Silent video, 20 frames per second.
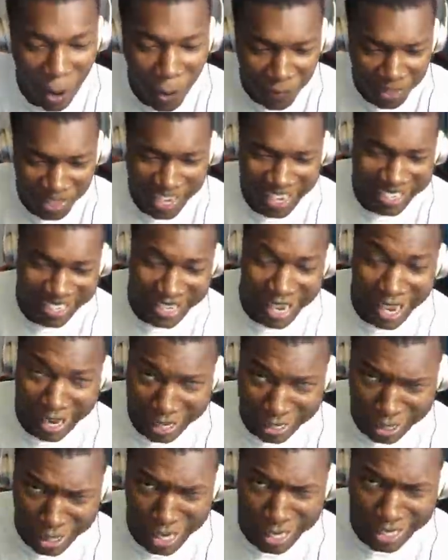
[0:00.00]
Hopefully that's
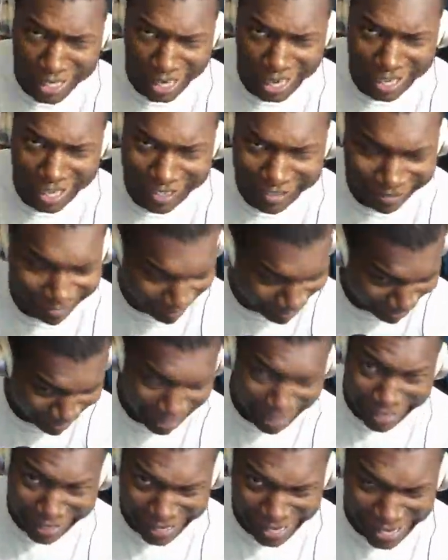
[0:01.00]
not glazing,
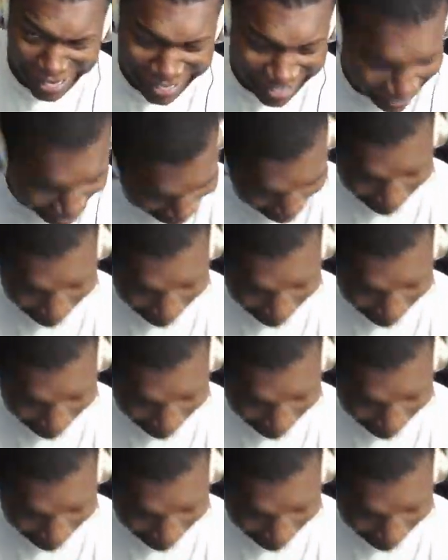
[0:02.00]
is it?